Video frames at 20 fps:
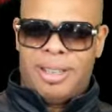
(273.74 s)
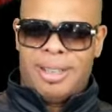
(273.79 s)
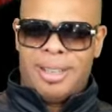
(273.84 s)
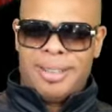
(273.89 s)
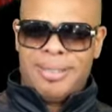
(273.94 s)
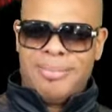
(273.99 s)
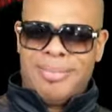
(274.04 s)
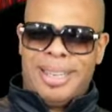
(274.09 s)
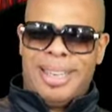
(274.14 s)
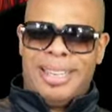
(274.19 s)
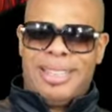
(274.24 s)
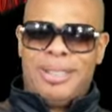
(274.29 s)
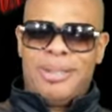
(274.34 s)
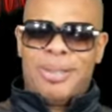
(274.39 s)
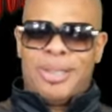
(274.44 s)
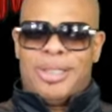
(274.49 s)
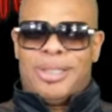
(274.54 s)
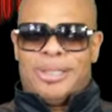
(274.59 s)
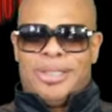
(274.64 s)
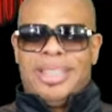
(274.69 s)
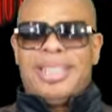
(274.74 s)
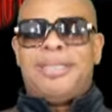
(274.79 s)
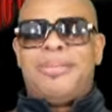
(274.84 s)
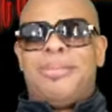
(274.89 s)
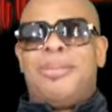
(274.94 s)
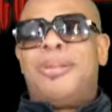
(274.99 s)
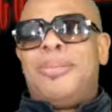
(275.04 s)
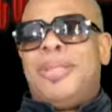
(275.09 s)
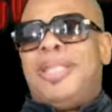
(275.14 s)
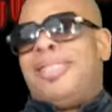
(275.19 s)
I'm like, you want to
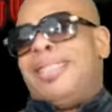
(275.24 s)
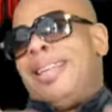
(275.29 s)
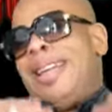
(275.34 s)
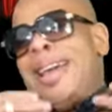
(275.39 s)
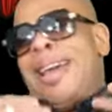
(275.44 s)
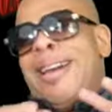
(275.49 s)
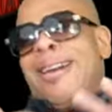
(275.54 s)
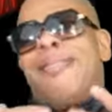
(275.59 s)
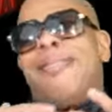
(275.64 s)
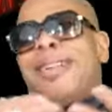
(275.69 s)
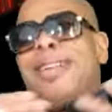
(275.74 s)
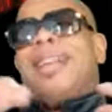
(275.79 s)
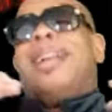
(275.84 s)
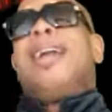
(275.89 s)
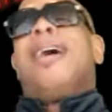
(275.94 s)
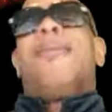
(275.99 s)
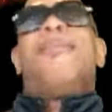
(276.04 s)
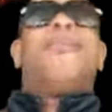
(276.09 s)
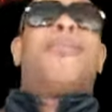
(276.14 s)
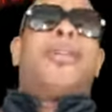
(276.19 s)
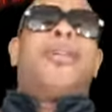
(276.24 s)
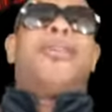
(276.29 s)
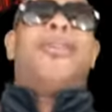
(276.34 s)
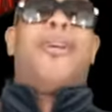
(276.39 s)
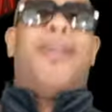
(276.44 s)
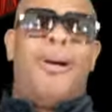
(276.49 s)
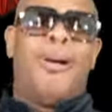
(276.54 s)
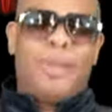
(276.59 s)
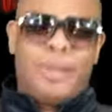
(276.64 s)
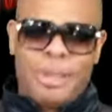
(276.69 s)
transport me to the era that I want to
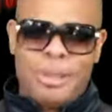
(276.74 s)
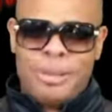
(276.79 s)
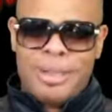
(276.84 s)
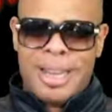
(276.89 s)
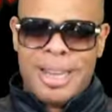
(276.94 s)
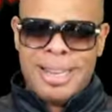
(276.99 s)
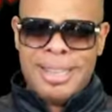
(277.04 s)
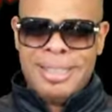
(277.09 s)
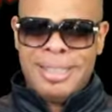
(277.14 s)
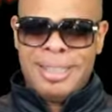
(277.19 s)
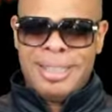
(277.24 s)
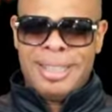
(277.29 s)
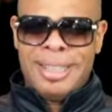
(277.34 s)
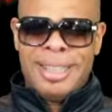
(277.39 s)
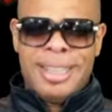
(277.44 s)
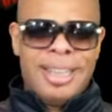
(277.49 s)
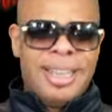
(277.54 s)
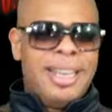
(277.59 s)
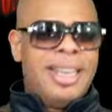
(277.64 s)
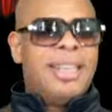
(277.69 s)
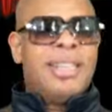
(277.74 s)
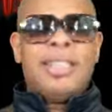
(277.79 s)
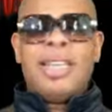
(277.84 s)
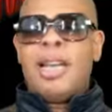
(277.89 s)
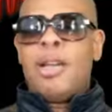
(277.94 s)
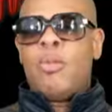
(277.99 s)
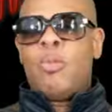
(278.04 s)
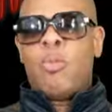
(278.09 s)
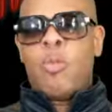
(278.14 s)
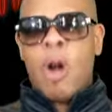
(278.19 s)
go to, done? He's
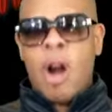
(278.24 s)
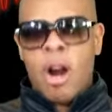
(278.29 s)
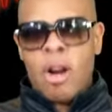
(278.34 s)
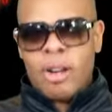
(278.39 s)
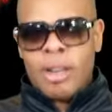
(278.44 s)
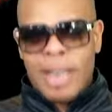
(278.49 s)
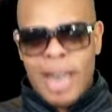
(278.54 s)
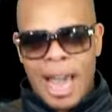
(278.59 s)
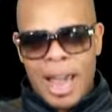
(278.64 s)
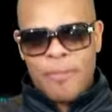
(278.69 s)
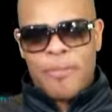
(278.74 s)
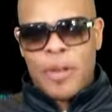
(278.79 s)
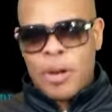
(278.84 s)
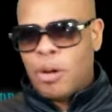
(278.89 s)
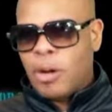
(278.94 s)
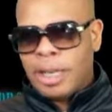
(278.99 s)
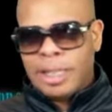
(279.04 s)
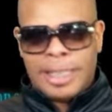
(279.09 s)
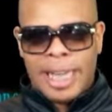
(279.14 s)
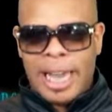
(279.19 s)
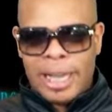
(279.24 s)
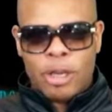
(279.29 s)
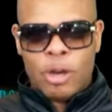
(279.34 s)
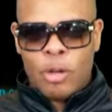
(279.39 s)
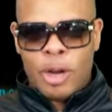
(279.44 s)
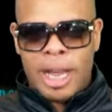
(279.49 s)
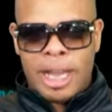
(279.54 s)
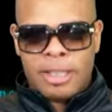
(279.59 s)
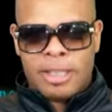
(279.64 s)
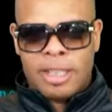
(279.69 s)
like, word life, I'm going to take you
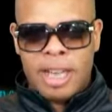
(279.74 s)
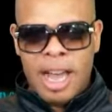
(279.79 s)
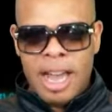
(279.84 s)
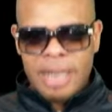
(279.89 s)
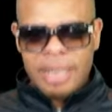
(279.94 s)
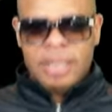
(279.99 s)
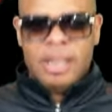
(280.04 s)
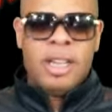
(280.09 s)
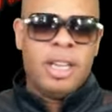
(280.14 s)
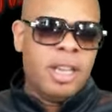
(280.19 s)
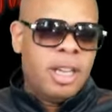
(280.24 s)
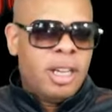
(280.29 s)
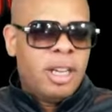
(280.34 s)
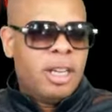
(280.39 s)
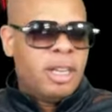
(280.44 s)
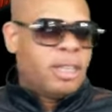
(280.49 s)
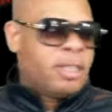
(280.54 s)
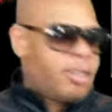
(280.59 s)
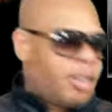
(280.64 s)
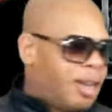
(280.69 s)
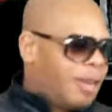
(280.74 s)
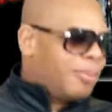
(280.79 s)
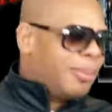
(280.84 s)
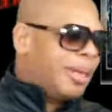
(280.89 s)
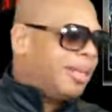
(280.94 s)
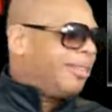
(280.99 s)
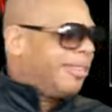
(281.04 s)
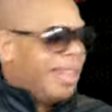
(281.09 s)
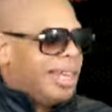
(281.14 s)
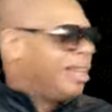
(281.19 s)
there, son. So I'm
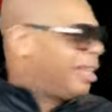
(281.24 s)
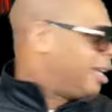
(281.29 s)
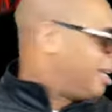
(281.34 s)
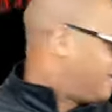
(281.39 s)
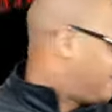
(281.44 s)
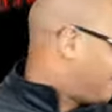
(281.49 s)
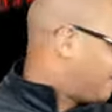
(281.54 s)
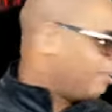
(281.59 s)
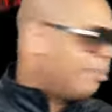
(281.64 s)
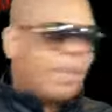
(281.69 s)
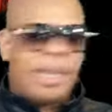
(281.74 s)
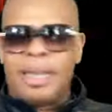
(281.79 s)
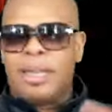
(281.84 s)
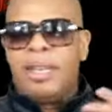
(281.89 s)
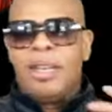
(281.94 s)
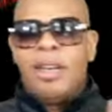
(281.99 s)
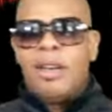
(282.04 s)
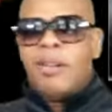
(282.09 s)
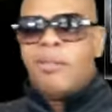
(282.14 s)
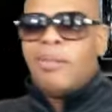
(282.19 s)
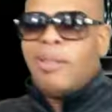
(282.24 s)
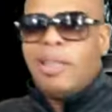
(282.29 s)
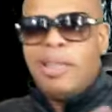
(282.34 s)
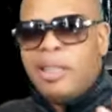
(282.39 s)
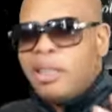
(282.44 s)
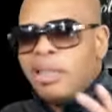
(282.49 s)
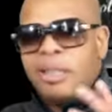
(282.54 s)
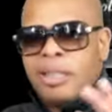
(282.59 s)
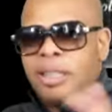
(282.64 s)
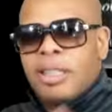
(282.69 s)
like thinking, I'm like running
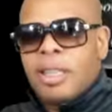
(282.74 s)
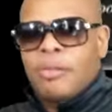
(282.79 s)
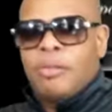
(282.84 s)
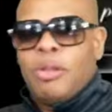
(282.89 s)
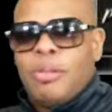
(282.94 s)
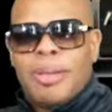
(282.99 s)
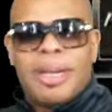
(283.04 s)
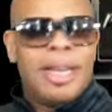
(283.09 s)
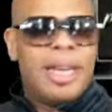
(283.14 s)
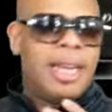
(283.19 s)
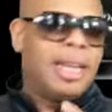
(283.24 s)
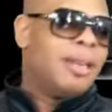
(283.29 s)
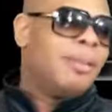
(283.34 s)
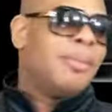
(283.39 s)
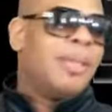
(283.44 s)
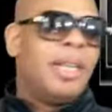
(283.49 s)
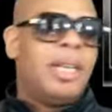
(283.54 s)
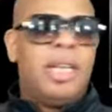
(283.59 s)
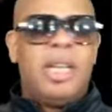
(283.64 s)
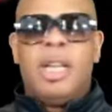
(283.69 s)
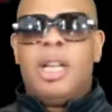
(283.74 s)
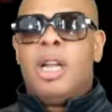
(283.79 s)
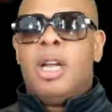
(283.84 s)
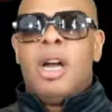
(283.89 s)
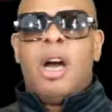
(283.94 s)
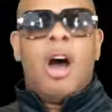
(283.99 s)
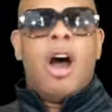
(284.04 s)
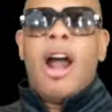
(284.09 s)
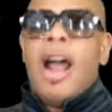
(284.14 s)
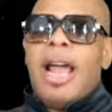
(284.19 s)
to stuff in my head. I'm like, all
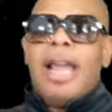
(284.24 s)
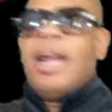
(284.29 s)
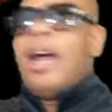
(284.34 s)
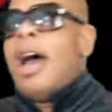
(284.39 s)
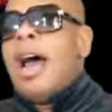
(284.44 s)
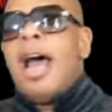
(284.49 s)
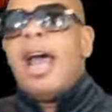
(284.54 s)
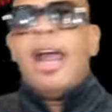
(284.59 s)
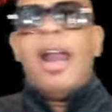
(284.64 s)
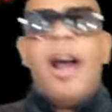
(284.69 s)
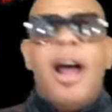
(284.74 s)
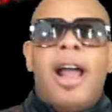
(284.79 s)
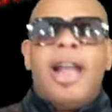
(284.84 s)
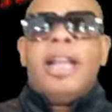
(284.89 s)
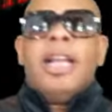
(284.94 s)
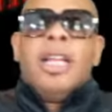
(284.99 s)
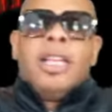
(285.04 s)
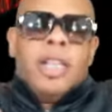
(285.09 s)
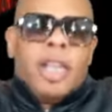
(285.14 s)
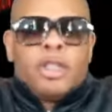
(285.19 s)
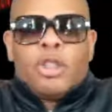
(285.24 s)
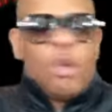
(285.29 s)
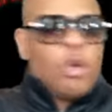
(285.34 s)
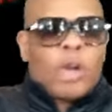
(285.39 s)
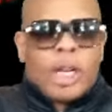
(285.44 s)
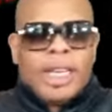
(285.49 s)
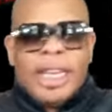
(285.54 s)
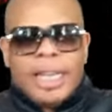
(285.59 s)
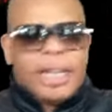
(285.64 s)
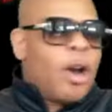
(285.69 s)
right, all right, all right, let's do
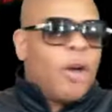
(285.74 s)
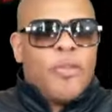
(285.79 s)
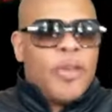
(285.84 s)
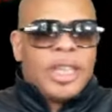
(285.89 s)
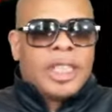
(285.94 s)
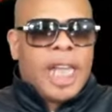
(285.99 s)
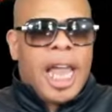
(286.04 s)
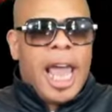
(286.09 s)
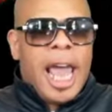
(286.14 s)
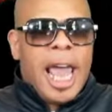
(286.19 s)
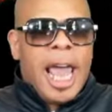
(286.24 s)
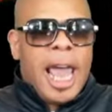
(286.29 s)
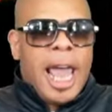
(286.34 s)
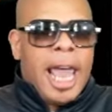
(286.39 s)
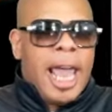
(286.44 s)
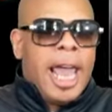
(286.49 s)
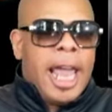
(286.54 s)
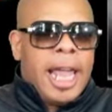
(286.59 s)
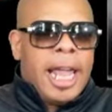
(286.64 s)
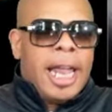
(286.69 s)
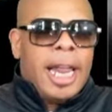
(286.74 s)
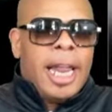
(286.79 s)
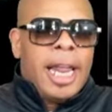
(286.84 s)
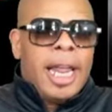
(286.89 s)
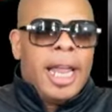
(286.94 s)
ColecoVision.